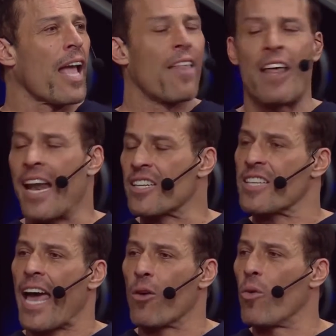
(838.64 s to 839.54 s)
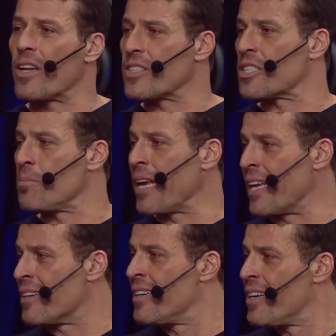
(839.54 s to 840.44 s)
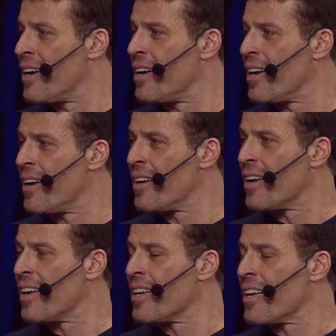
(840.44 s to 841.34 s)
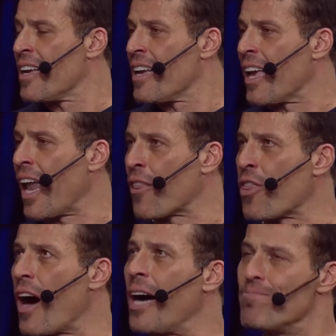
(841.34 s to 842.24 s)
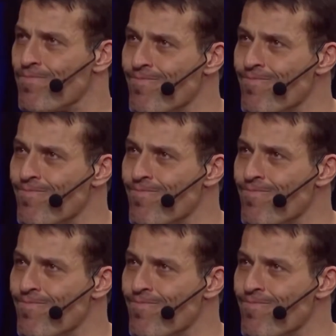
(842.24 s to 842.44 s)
And then I decided, what does this mean? And I thought,